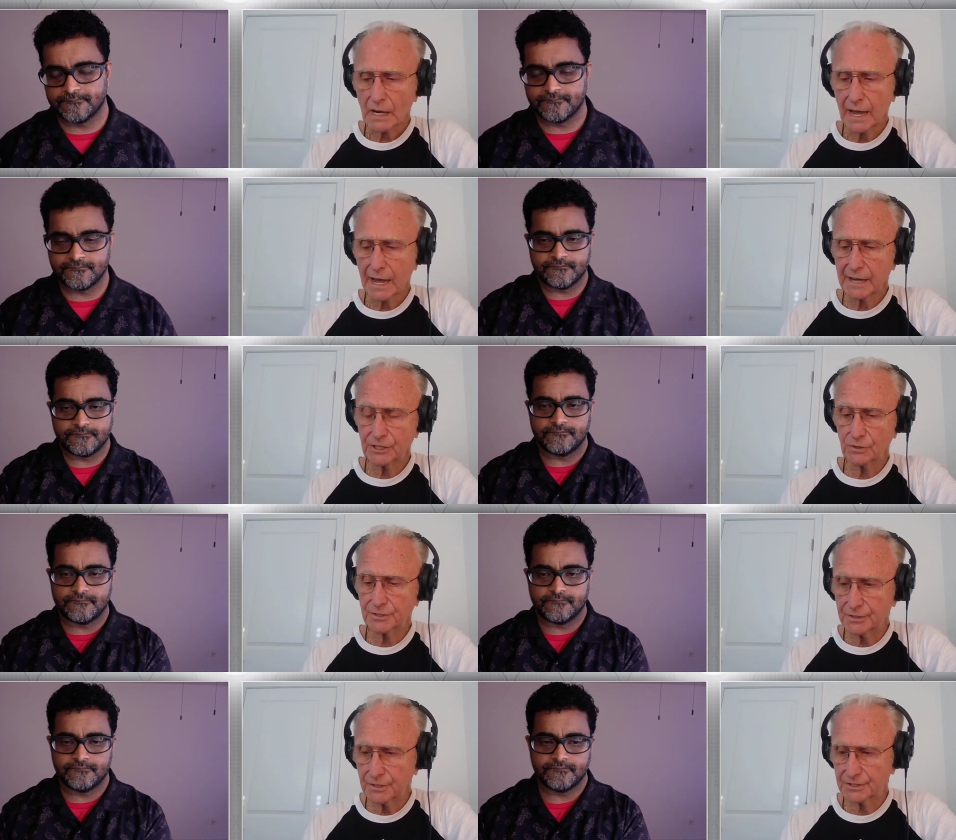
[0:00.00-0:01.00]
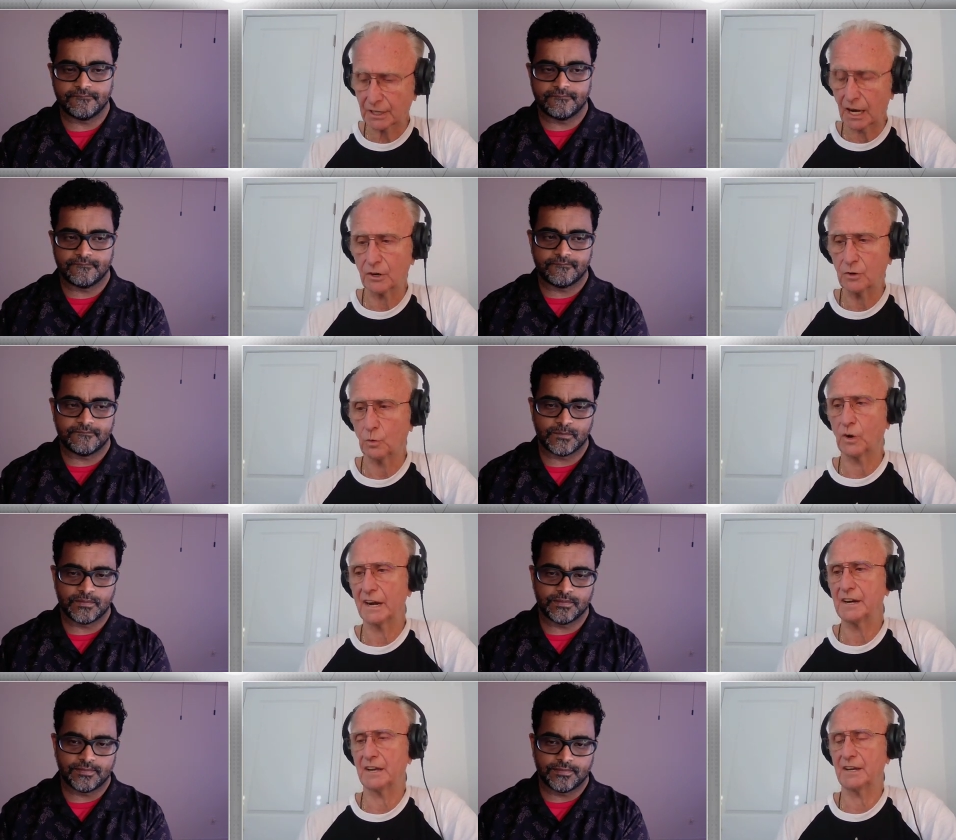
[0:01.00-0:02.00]
Speaker 1: and you'll discover
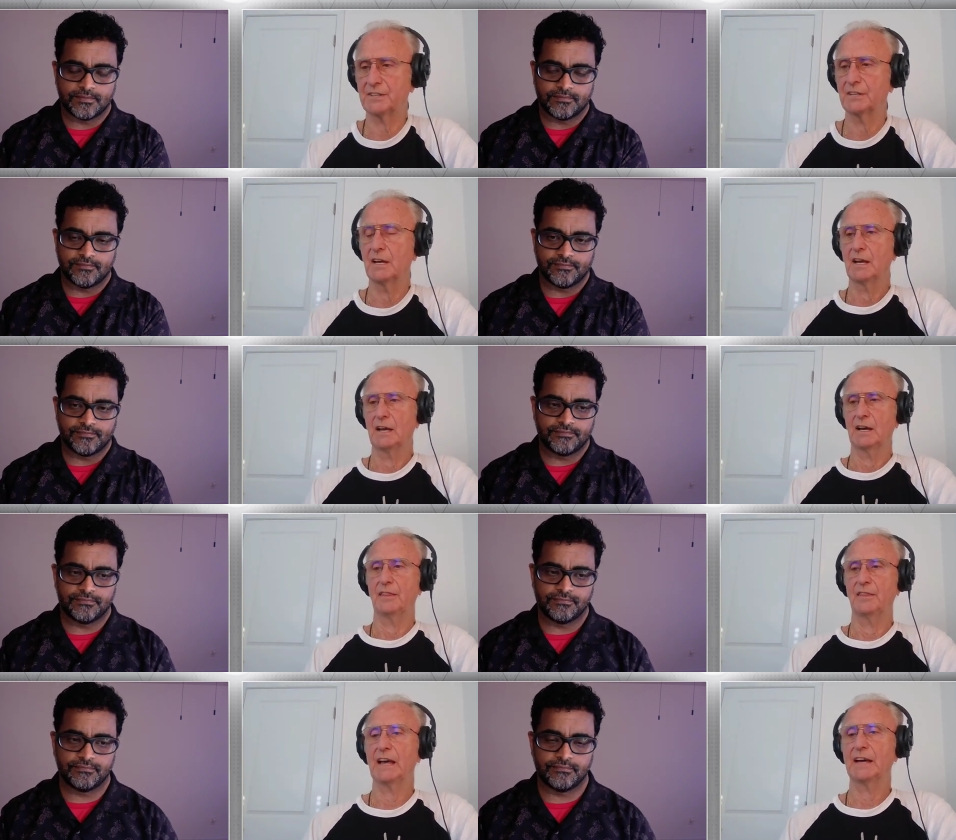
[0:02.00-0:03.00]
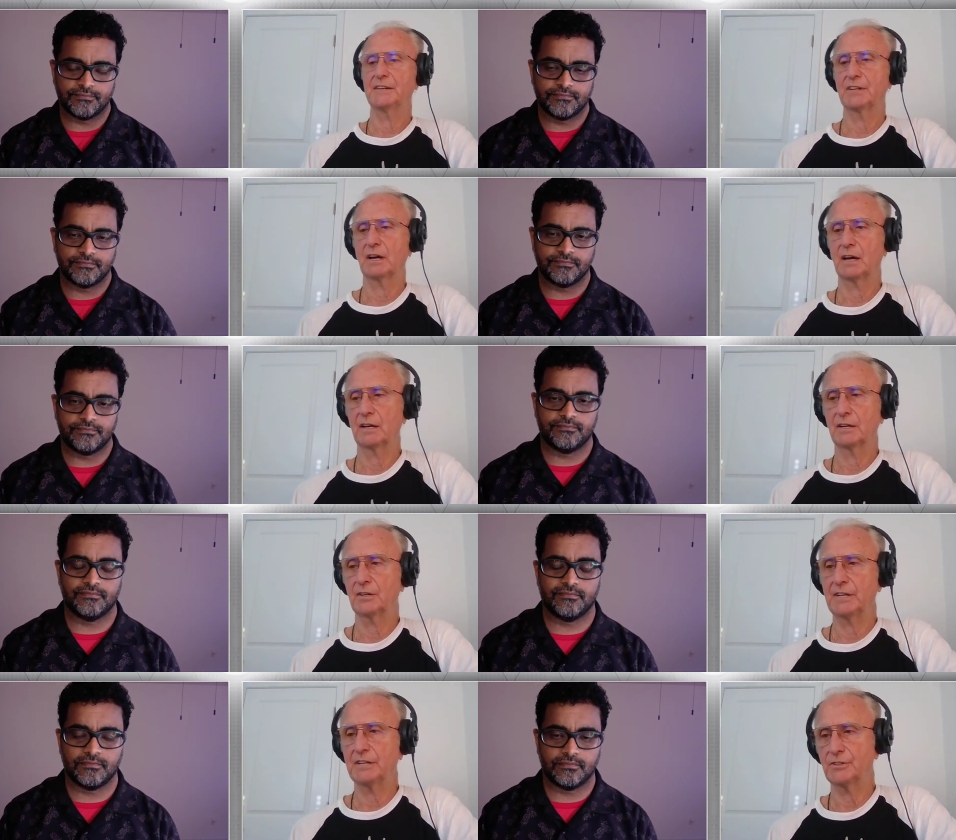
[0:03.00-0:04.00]
what it is that uh,
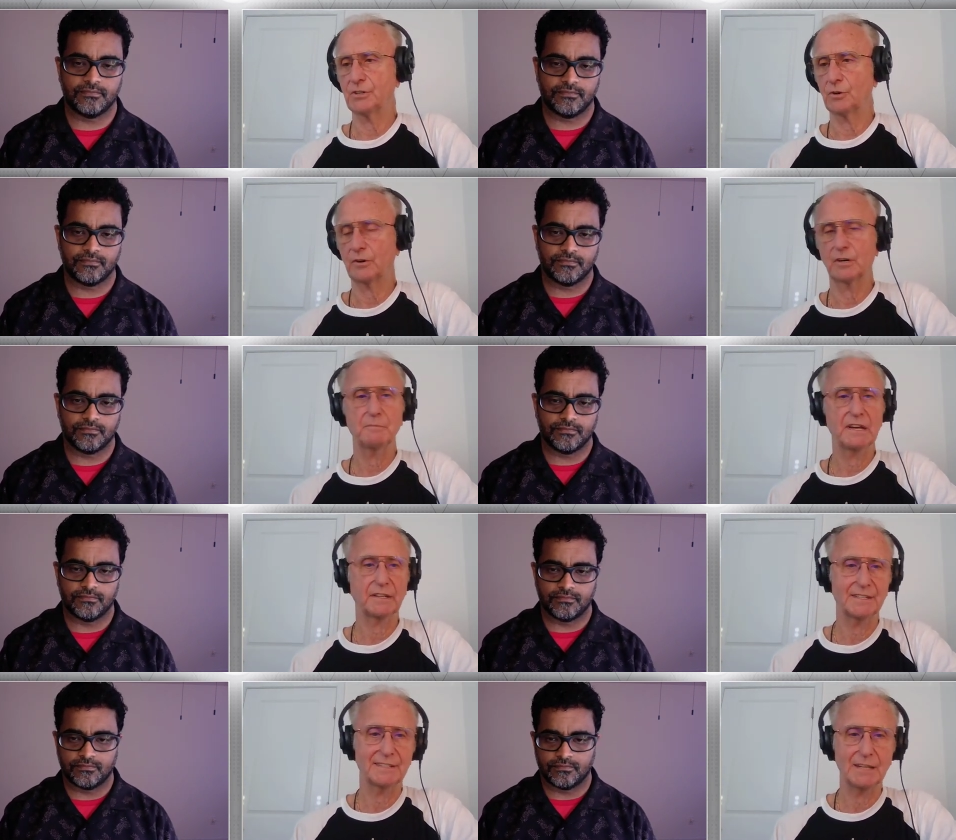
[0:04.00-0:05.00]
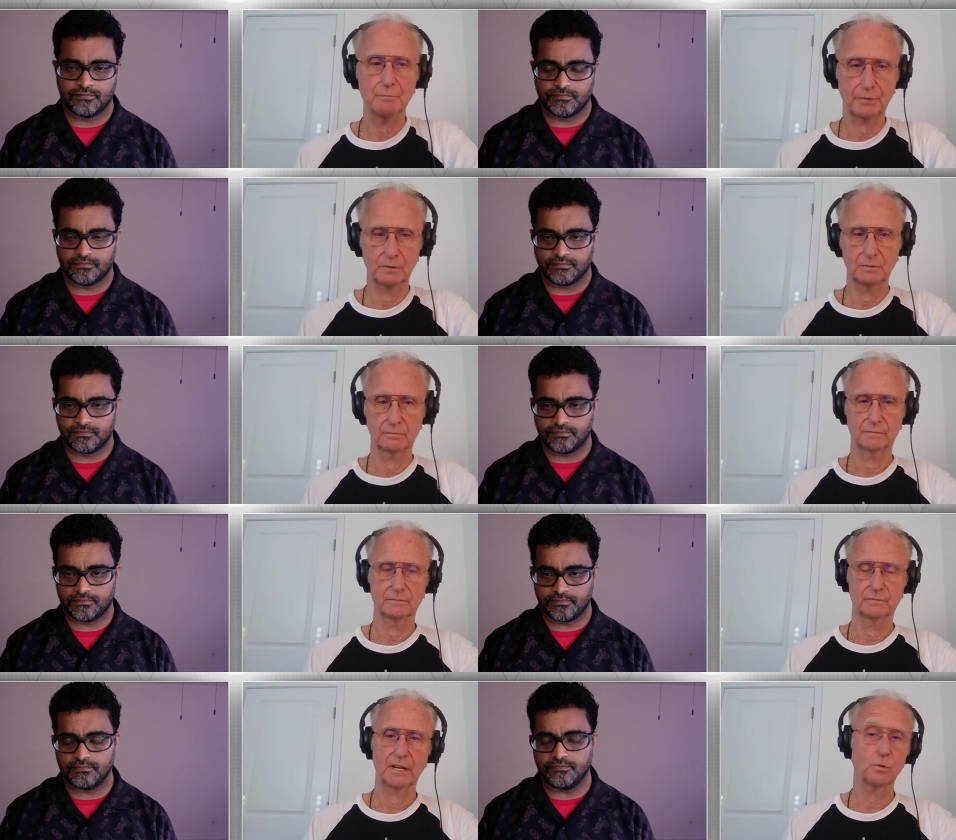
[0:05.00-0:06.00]
you need to do in order to make it simple,
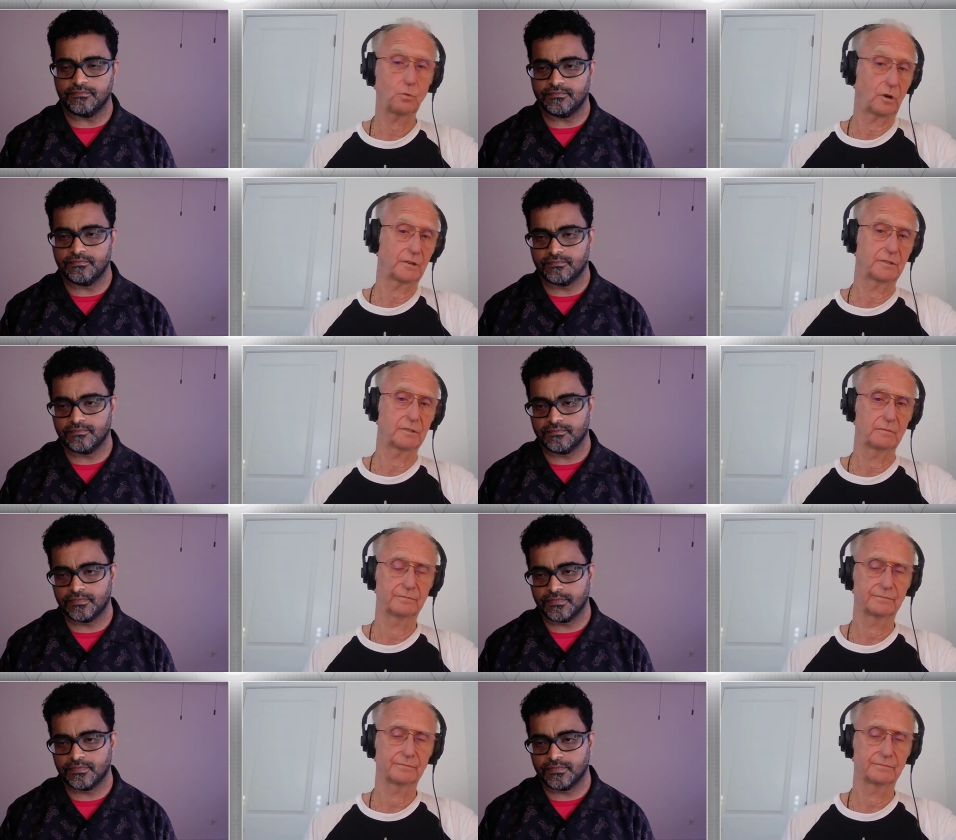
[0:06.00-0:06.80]
and it mm-hmm. works.